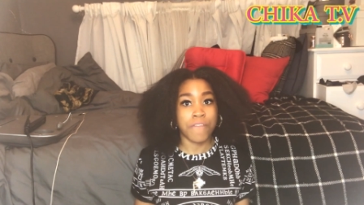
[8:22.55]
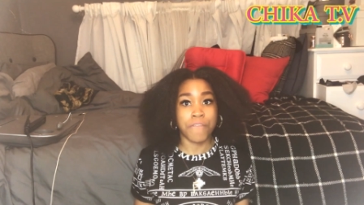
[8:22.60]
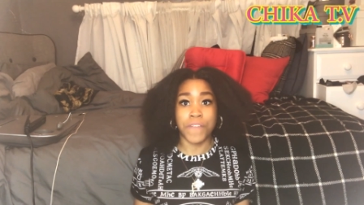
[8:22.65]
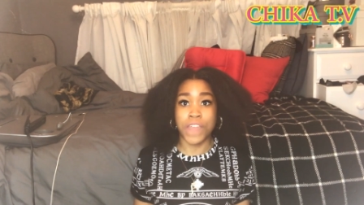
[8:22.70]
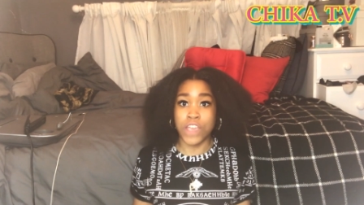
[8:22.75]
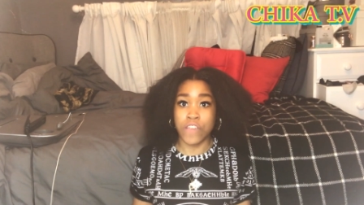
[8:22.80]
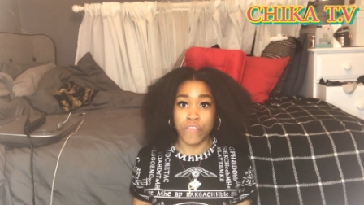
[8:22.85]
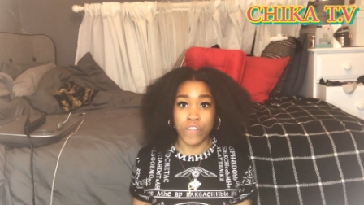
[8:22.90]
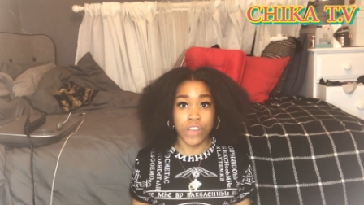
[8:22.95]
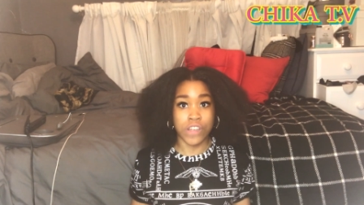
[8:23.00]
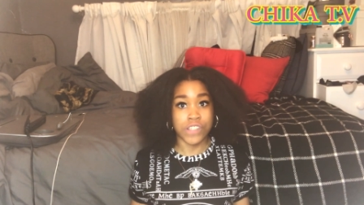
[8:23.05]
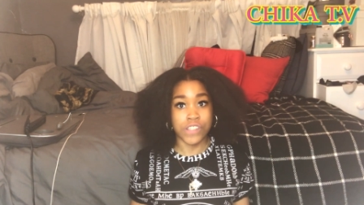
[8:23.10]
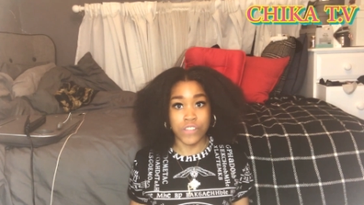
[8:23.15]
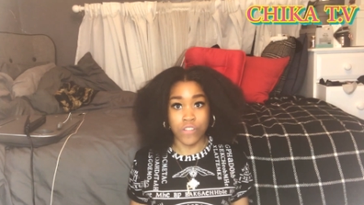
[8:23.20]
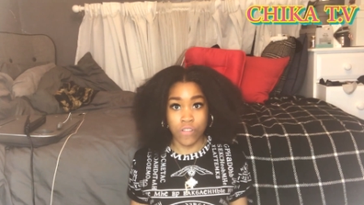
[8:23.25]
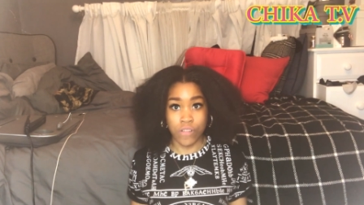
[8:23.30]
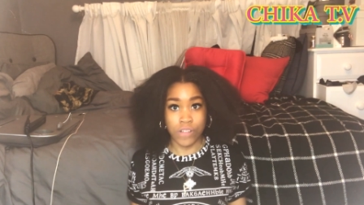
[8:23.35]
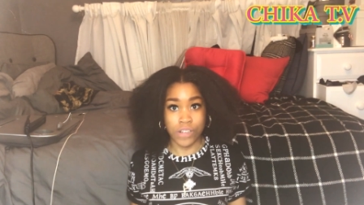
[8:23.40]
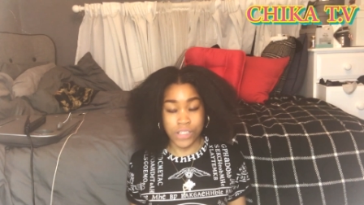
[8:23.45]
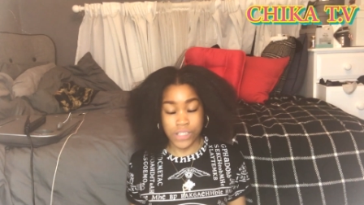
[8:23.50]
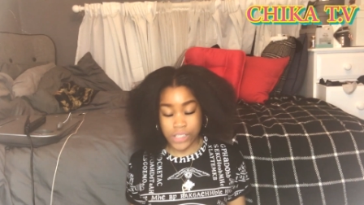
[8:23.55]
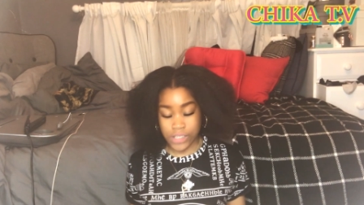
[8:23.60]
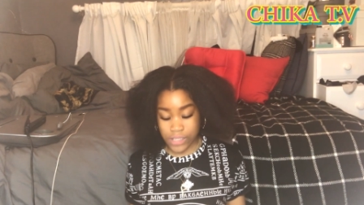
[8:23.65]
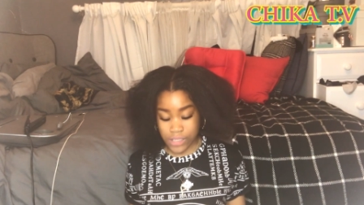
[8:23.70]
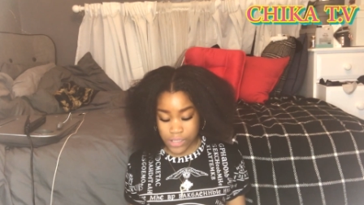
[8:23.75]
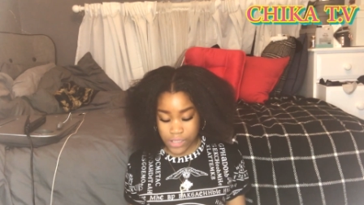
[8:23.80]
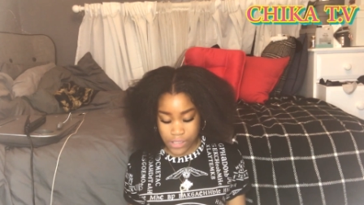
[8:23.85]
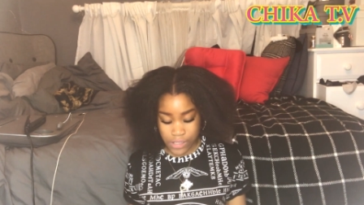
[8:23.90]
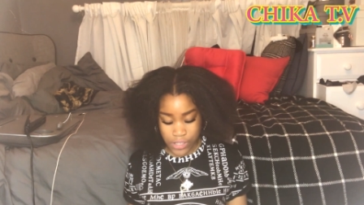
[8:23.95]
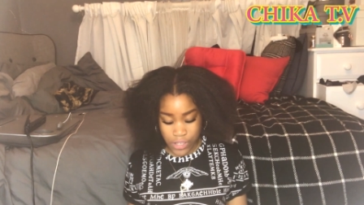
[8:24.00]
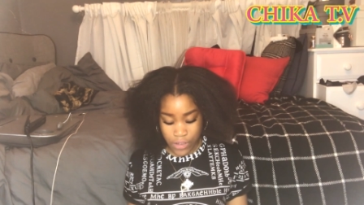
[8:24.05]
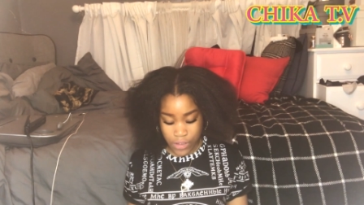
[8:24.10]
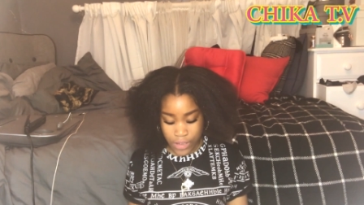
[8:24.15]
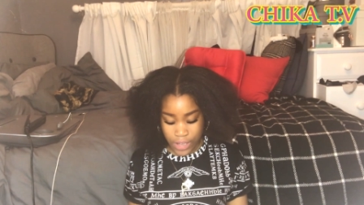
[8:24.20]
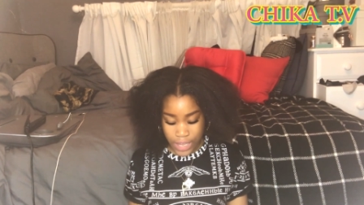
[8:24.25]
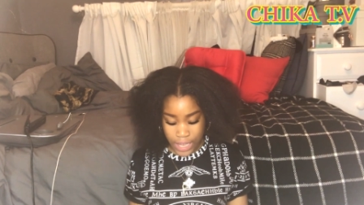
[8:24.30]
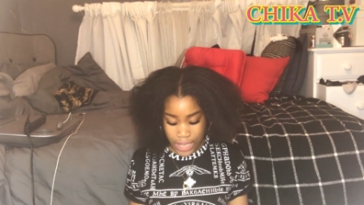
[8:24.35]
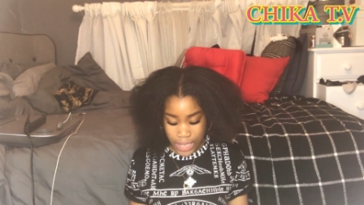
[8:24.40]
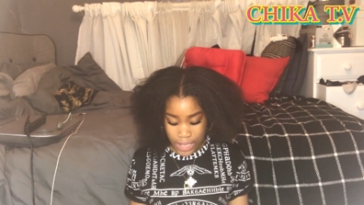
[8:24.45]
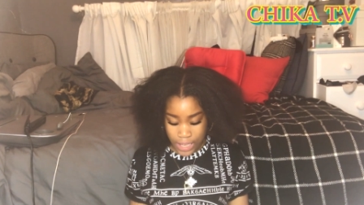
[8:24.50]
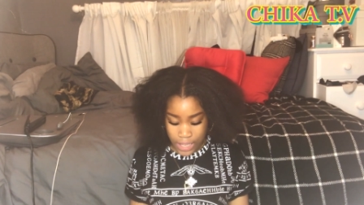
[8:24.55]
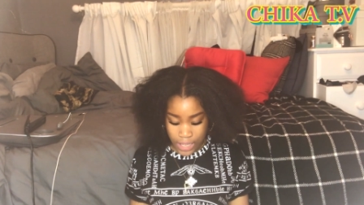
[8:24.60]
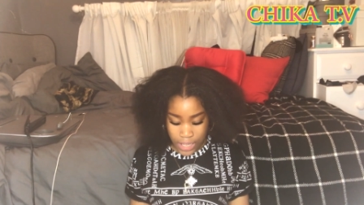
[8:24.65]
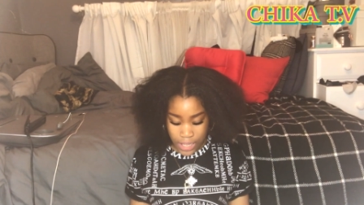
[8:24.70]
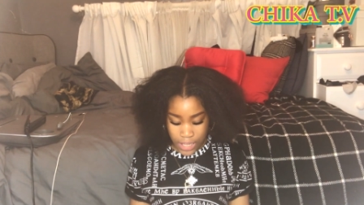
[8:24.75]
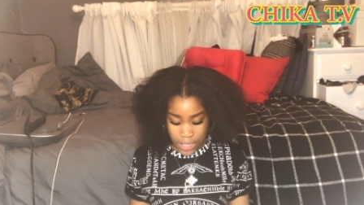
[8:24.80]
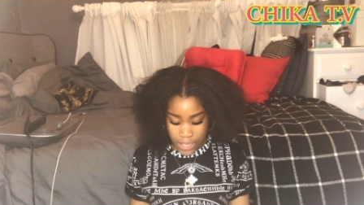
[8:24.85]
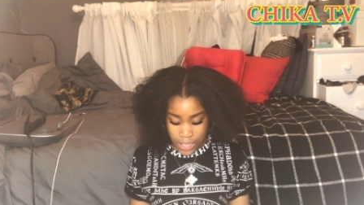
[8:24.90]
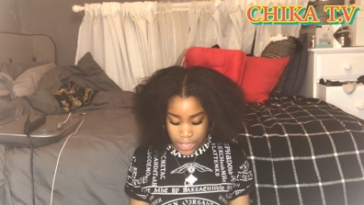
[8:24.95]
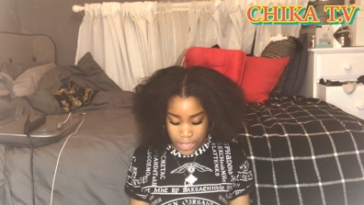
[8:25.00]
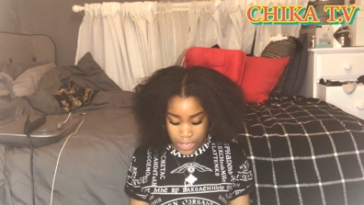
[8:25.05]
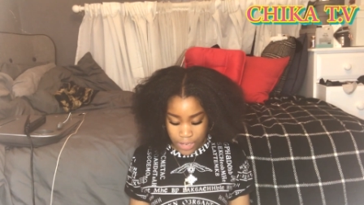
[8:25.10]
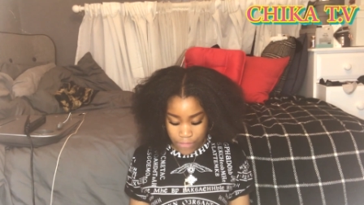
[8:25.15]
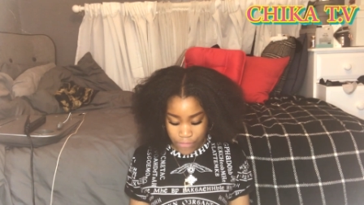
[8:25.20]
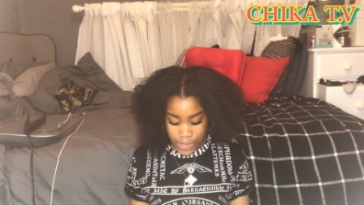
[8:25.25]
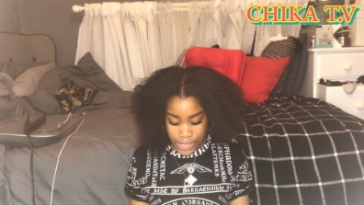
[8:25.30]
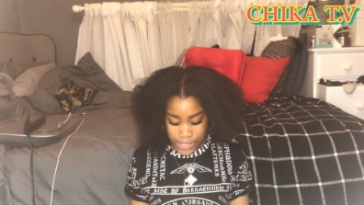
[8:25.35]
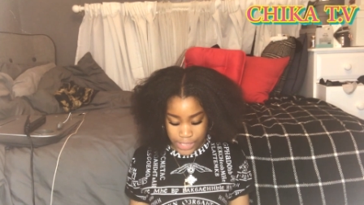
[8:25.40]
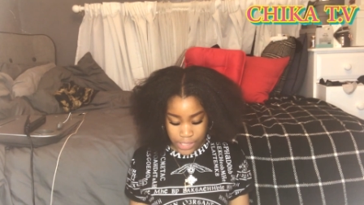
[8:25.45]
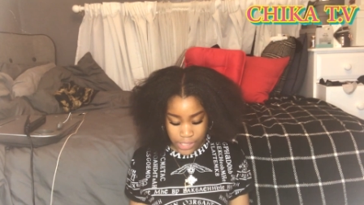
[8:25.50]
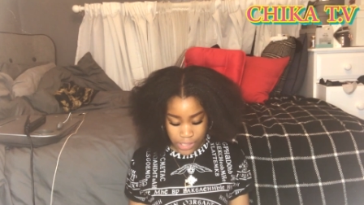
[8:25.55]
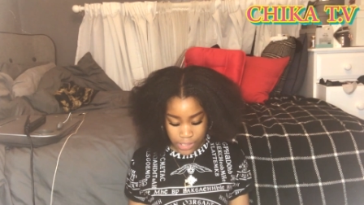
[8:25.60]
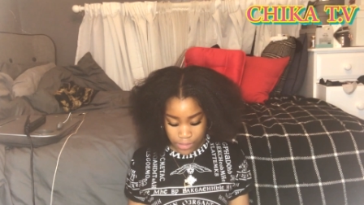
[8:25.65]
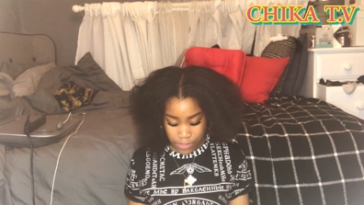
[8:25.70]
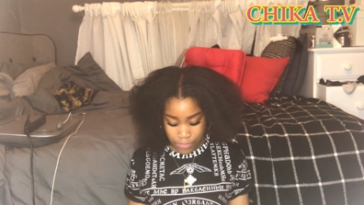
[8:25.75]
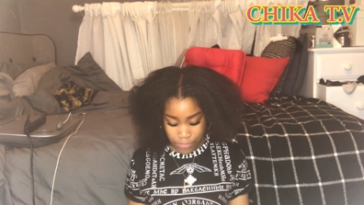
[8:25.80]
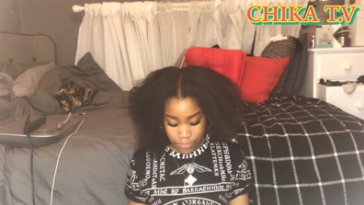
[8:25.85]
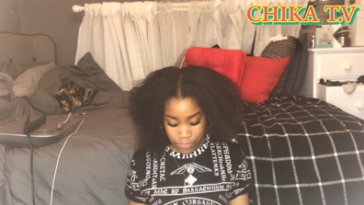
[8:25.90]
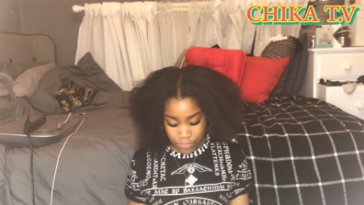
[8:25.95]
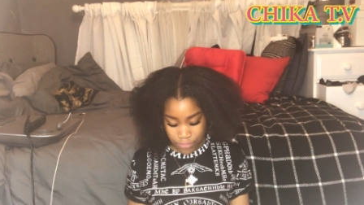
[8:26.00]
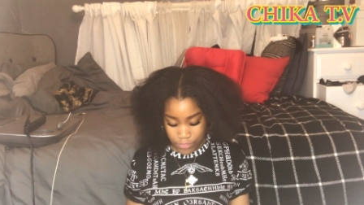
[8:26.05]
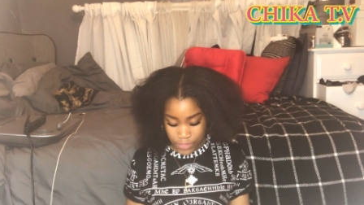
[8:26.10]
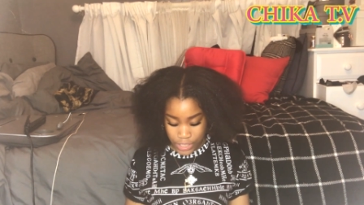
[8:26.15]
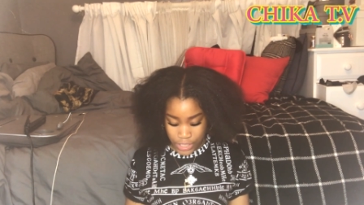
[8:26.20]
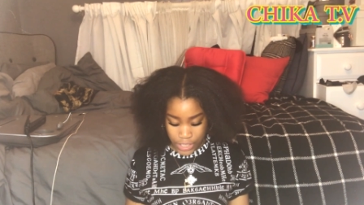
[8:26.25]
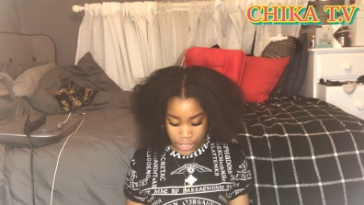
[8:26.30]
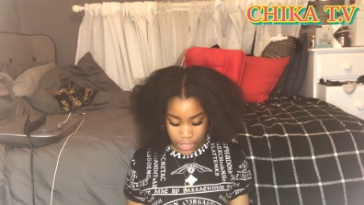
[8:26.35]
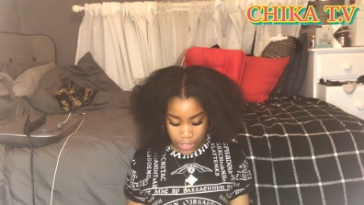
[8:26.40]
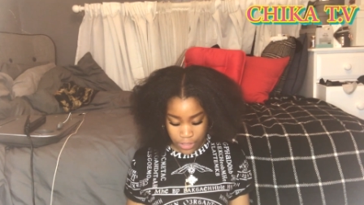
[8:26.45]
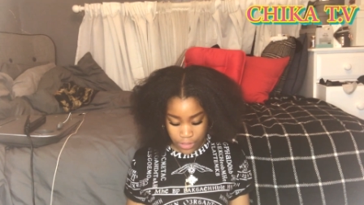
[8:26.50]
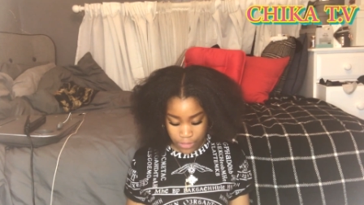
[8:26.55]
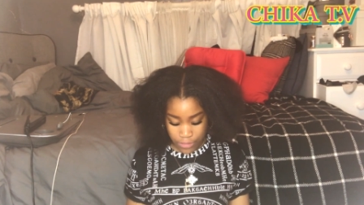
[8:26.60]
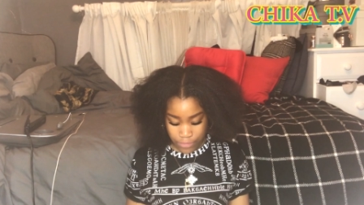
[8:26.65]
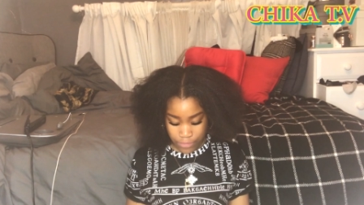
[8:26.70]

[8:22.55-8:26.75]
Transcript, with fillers: favourite songs so uh, there's you know